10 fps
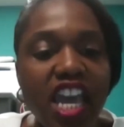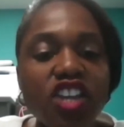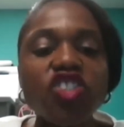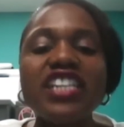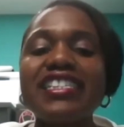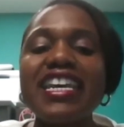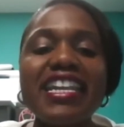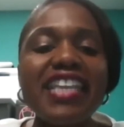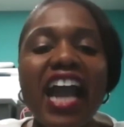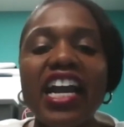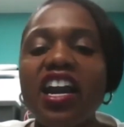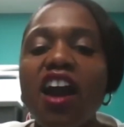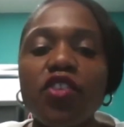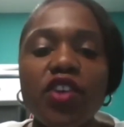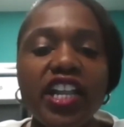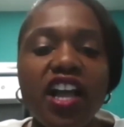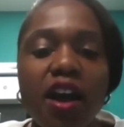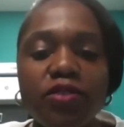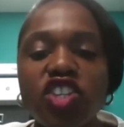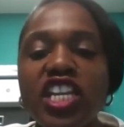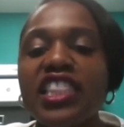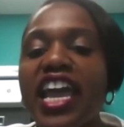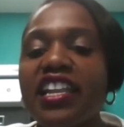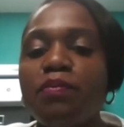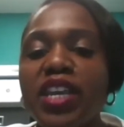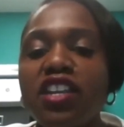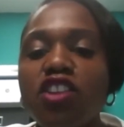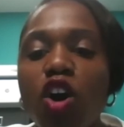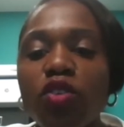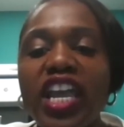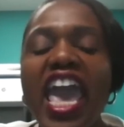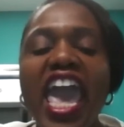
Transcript: She did not cover it up. She let it be known.